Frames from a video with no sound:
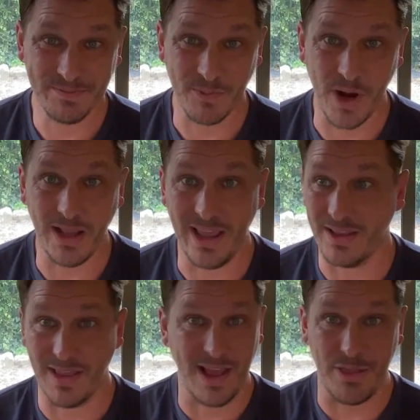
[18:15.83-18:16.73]
Right?
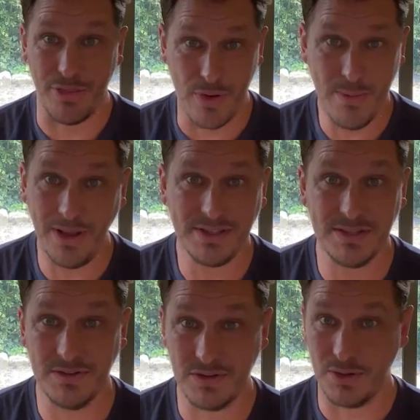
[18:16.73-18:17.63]
Like they got 3 months
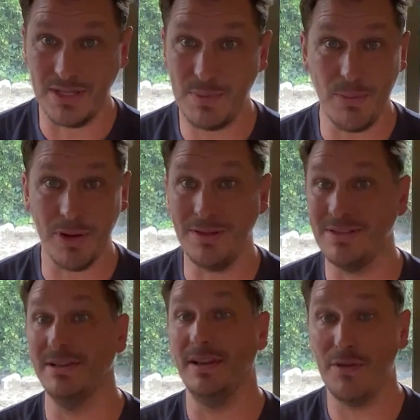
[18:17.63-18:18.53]
so these people can
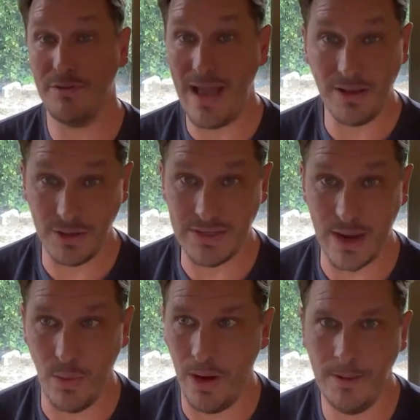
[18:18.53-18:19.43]
deliver value
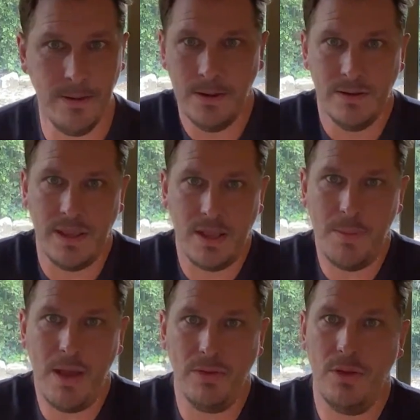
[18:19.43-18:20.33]
day one. They
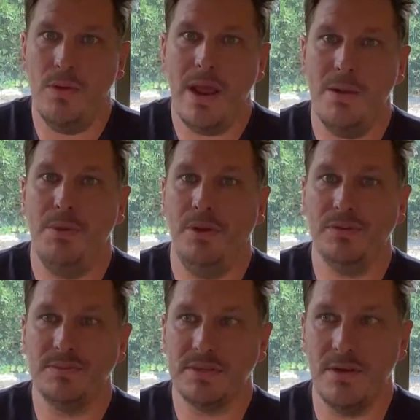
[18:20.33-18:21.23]
come out knowing how to build
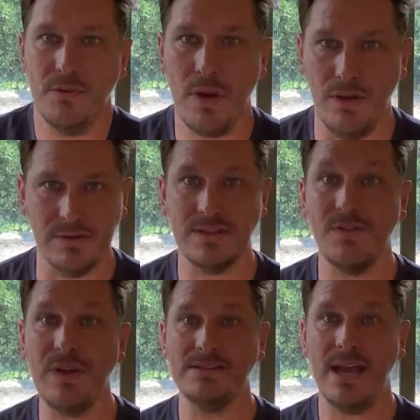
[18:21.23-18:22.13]
some stuff in Rails. That's
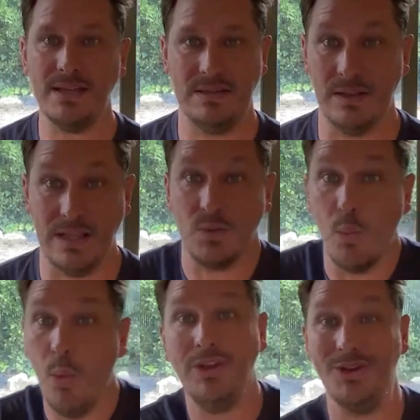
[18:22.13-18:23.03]
fantastic. That's
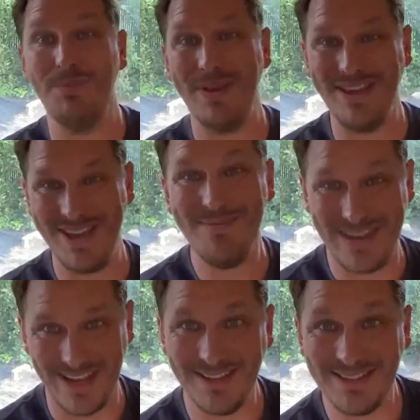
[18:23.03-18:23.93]
what your PM
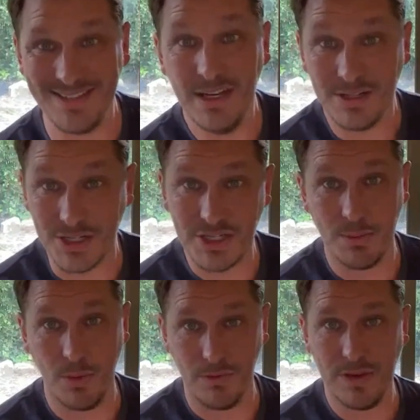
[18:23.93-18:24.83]
needs to ship
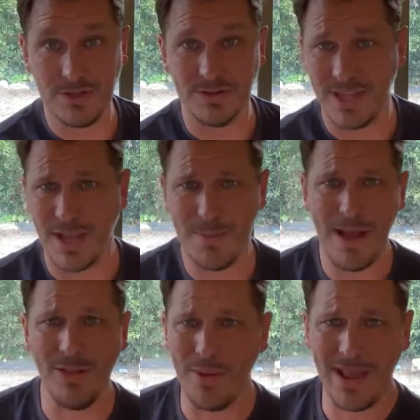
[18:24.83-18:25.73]
more features. They come
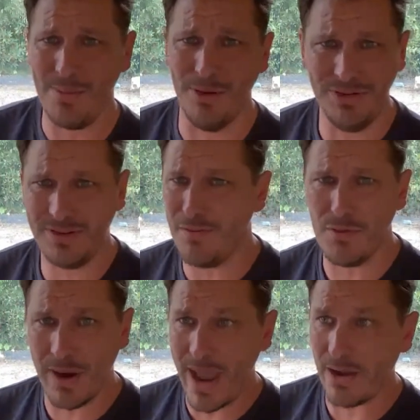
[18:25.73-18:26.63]
out knowing how to build stuff in
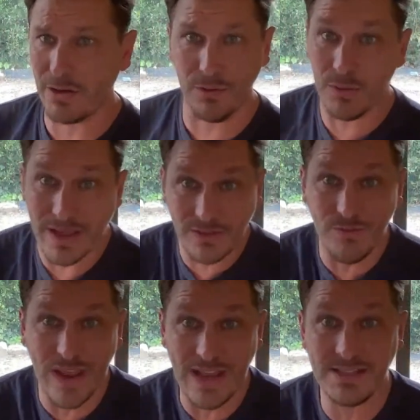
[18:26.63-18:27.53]
React or Vue. That's
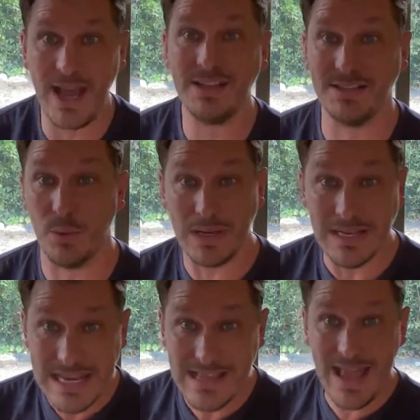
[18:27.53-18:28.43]
fantastic. We
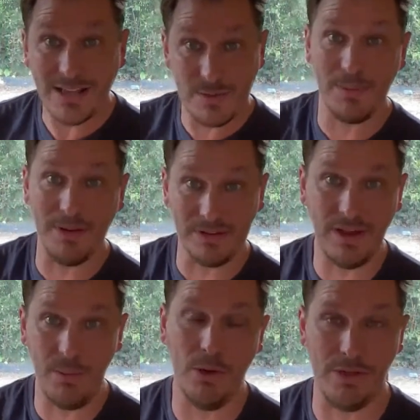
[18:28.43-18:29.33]
need that to be able to
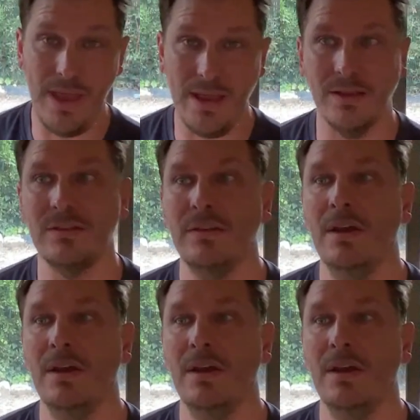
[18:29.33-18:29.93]
sell more things.